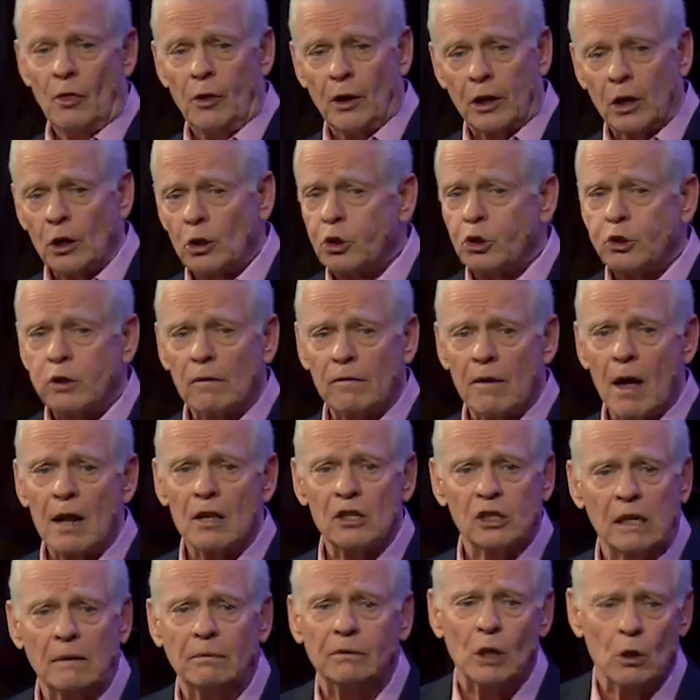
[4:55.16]
The goodness of God
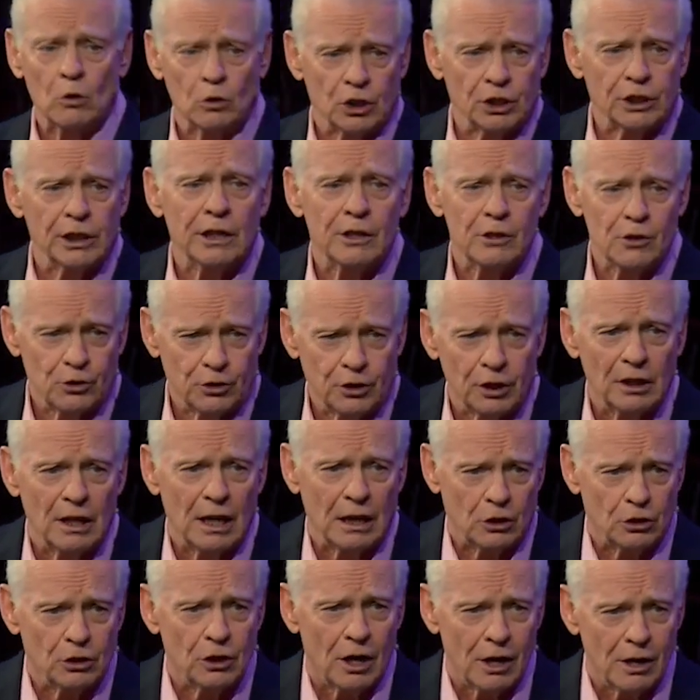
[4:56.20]
is even on sinners
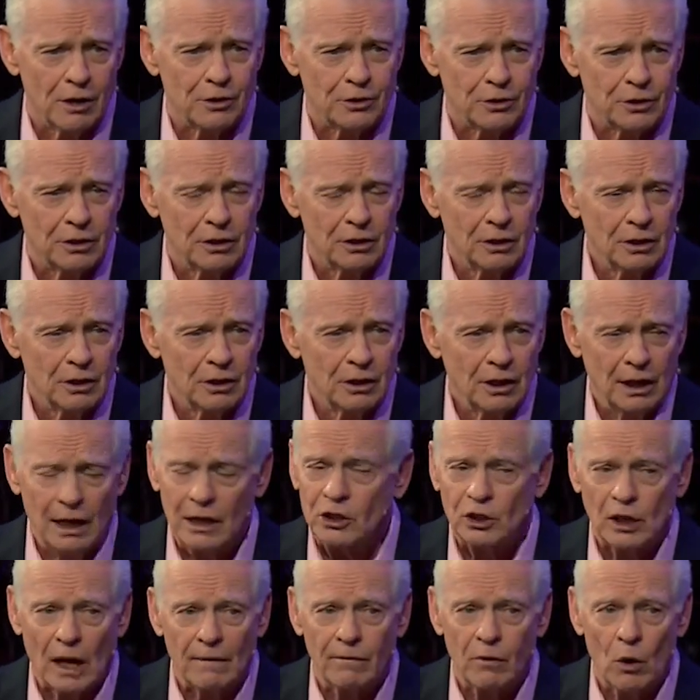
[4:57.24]
today, church.
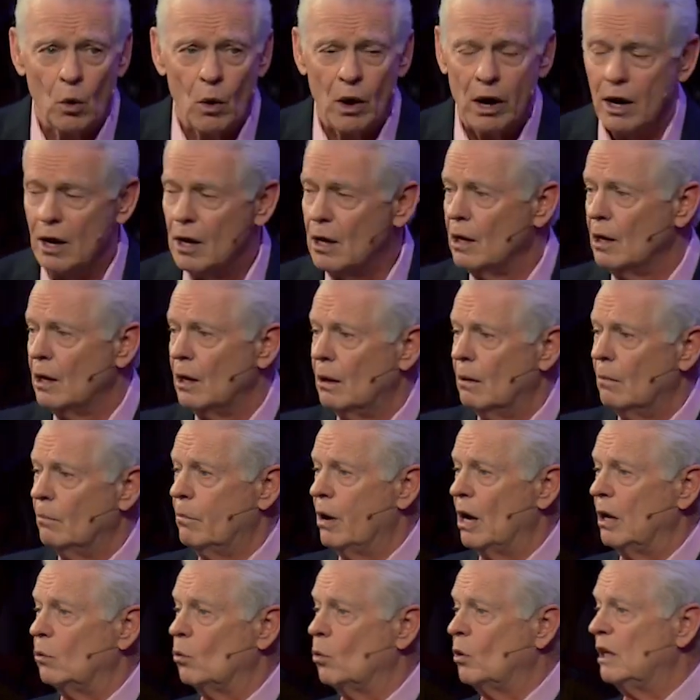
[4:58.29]
It's everywhere.
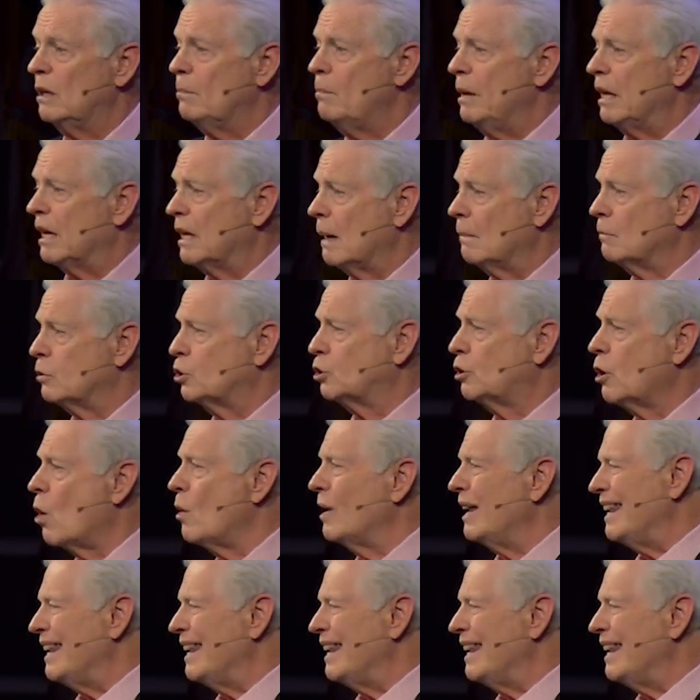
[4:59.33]
But when it becomes so